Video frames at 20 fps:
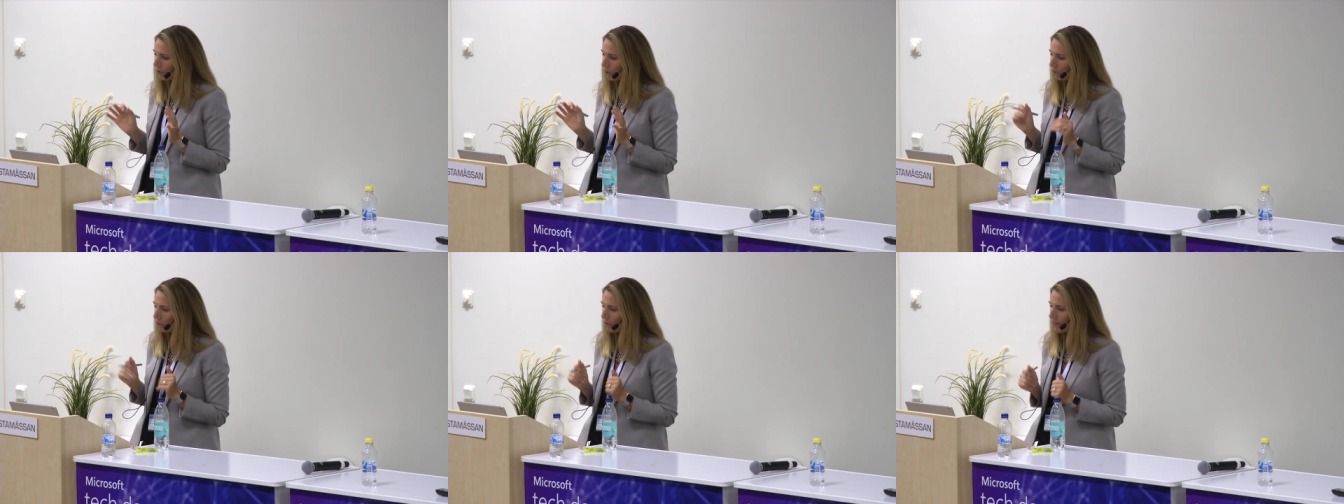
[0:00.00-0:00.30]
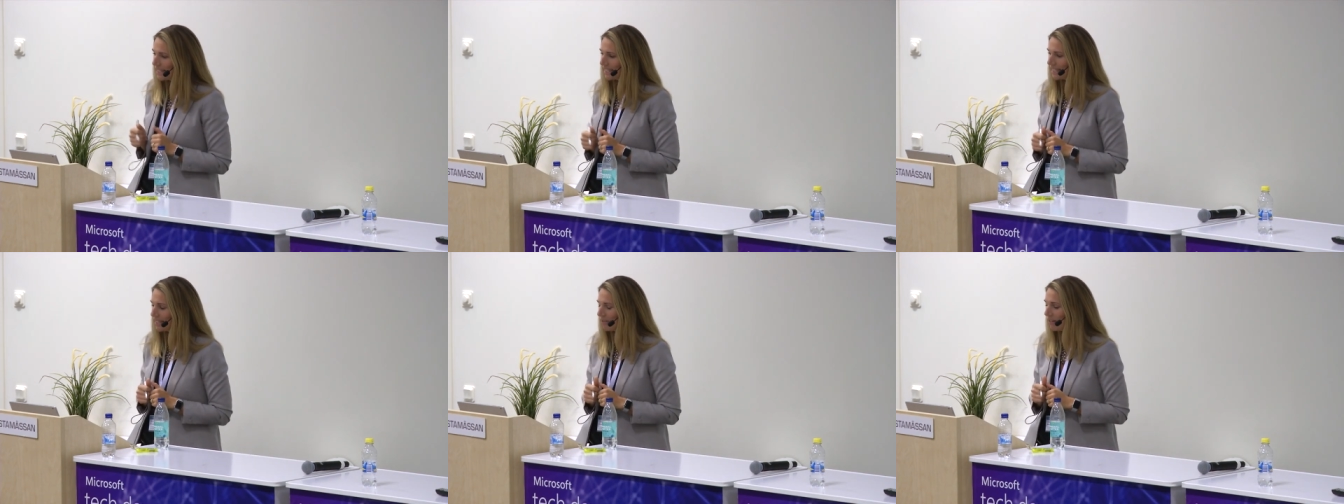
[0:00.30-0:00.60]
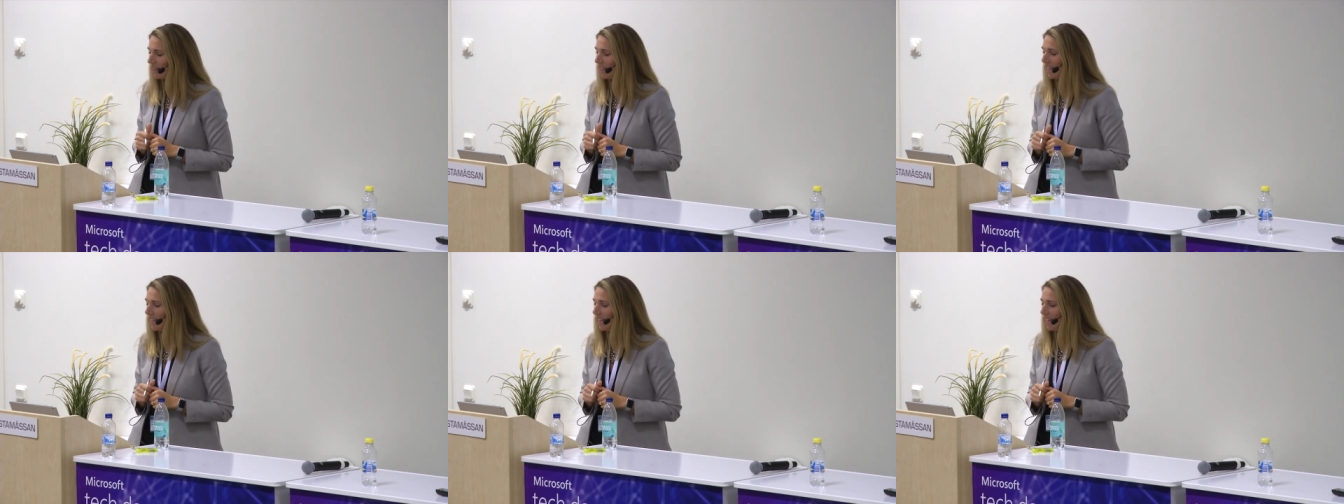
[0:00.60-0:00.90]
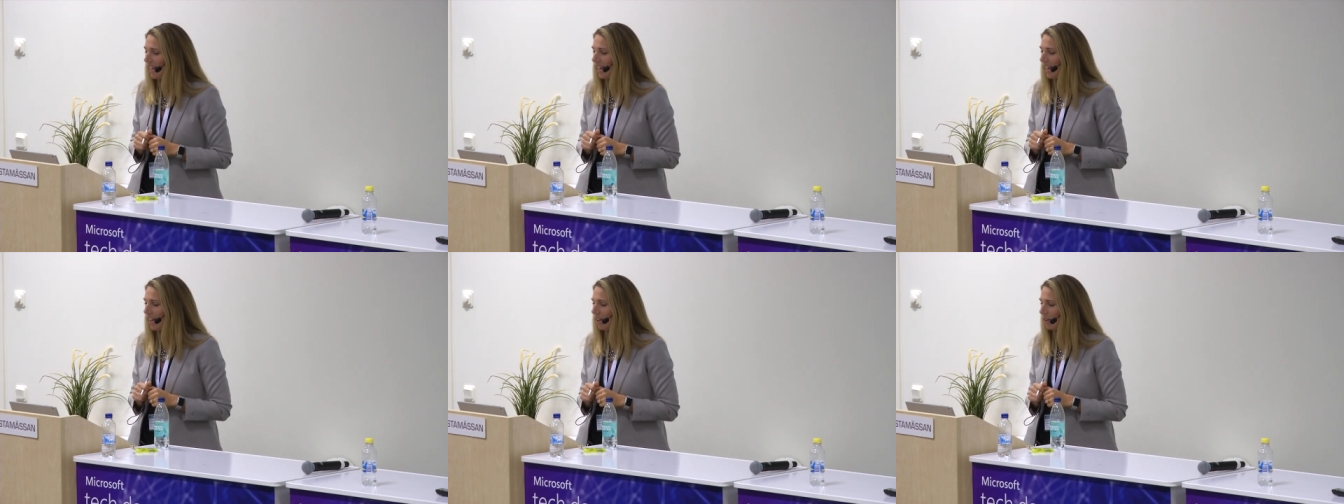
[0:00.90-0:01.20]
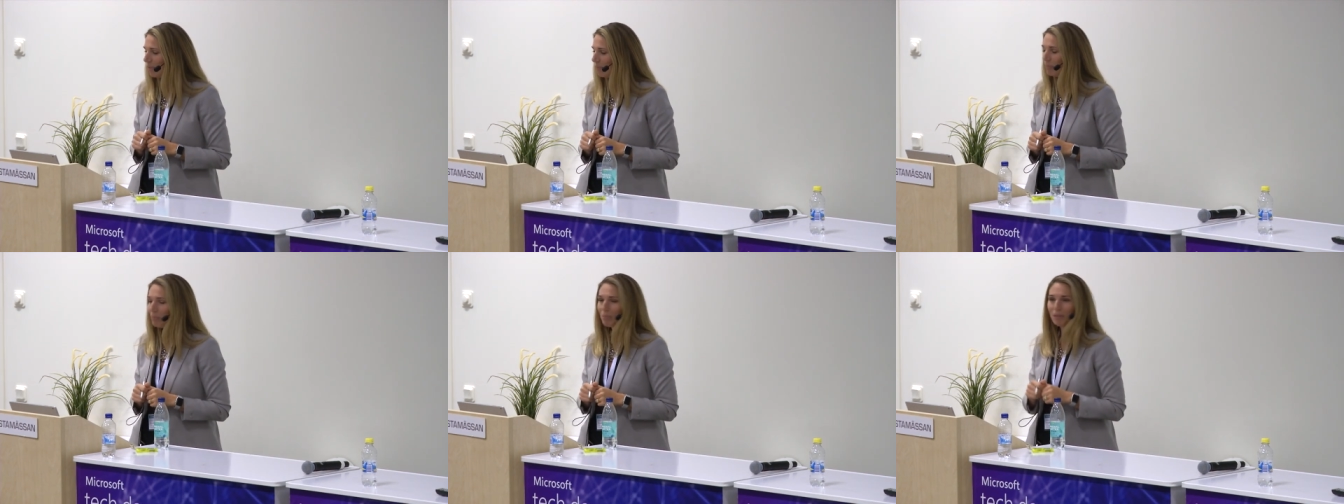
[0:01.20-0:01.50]
No offense.
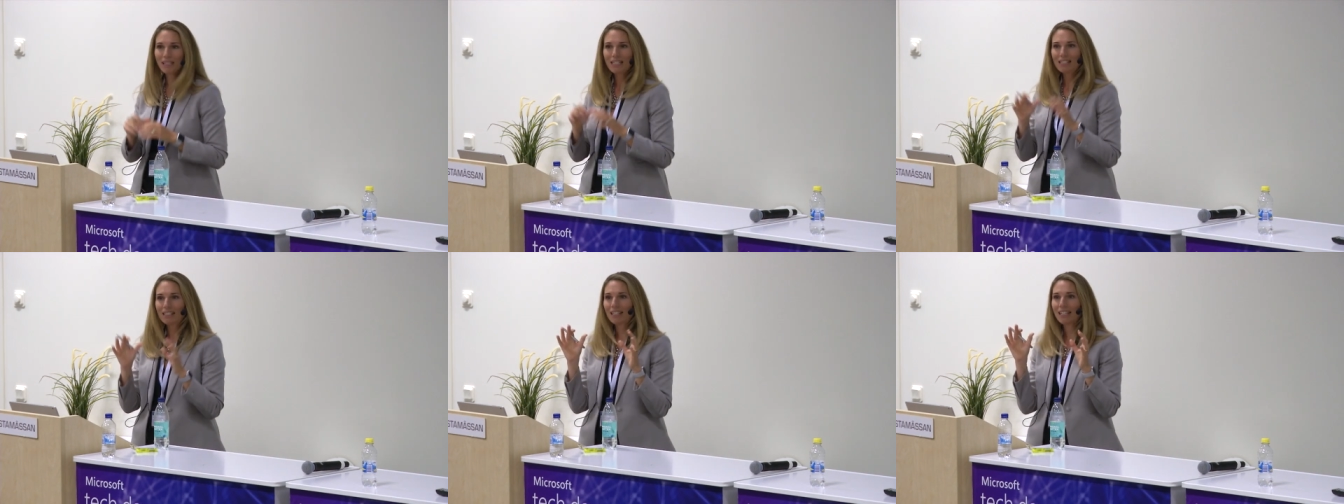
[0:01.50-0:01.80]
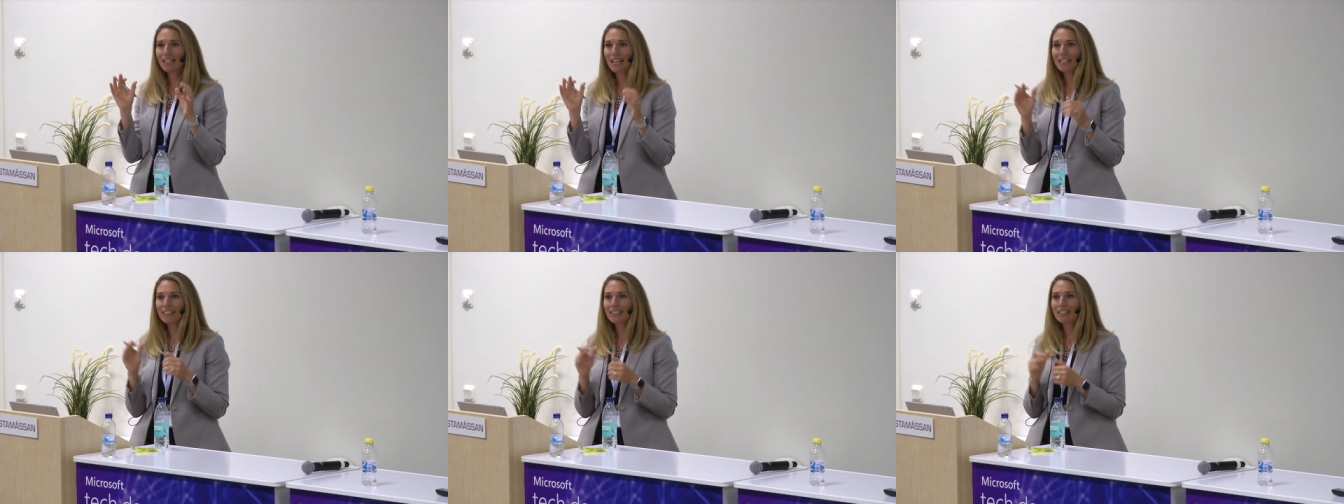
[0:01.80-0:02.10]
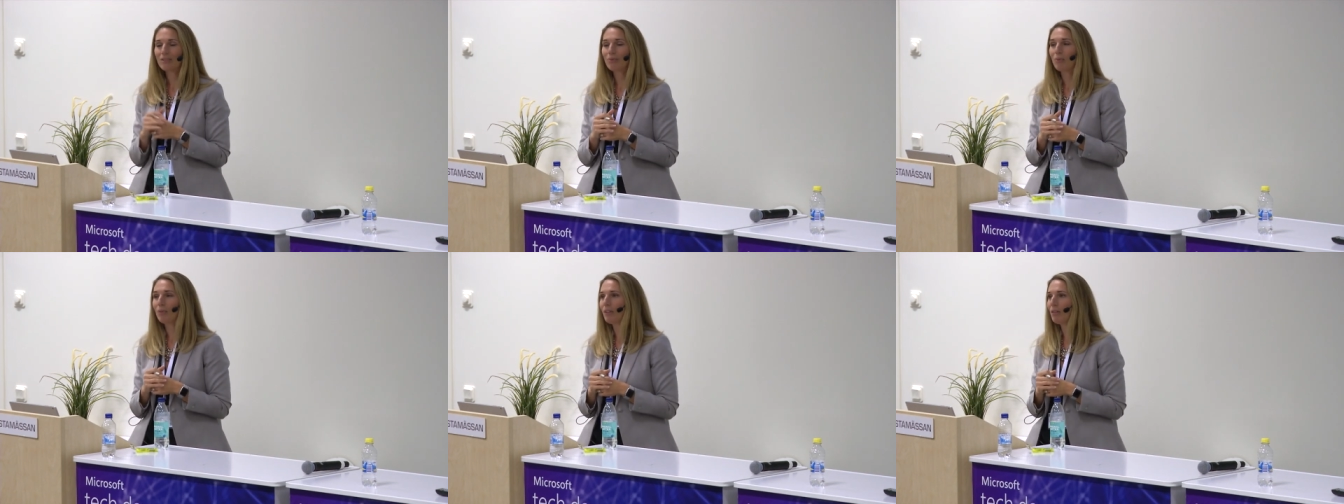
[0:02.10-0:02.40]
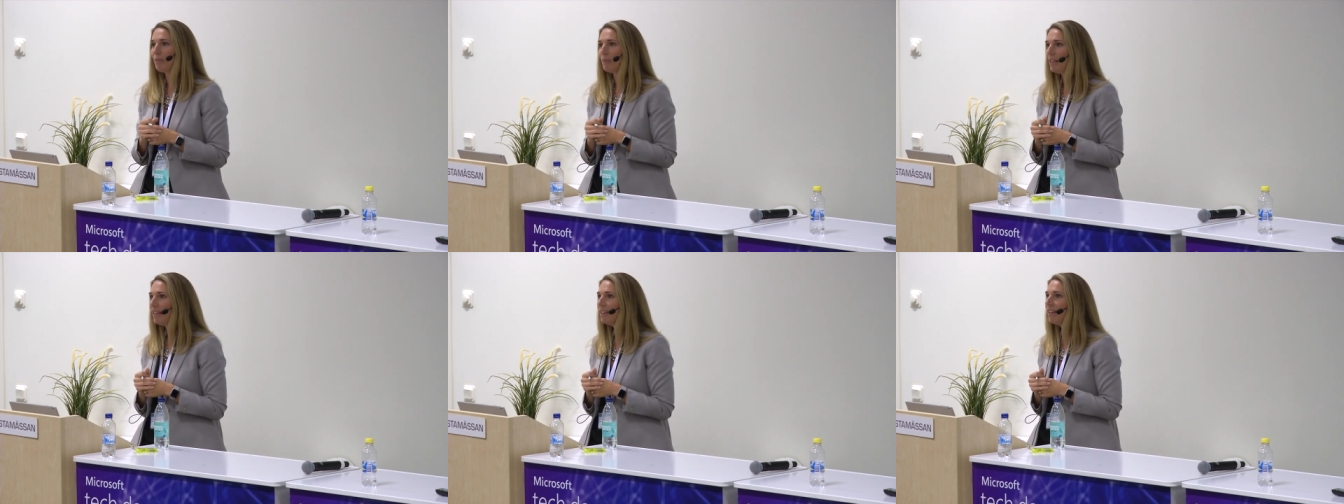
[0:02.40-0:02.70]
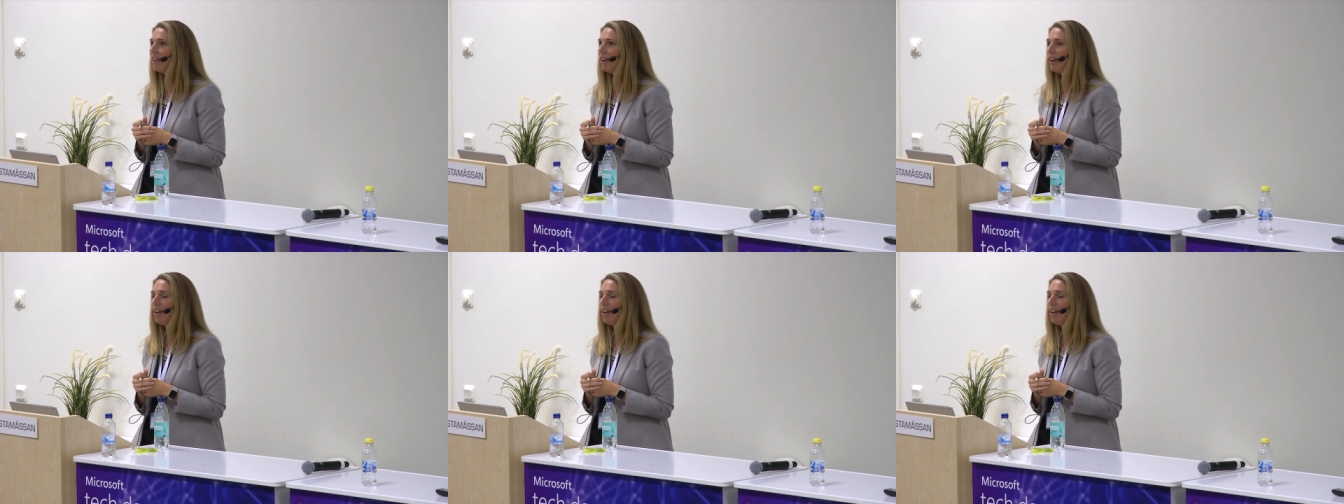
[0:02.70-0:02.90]
Um, please connect with me,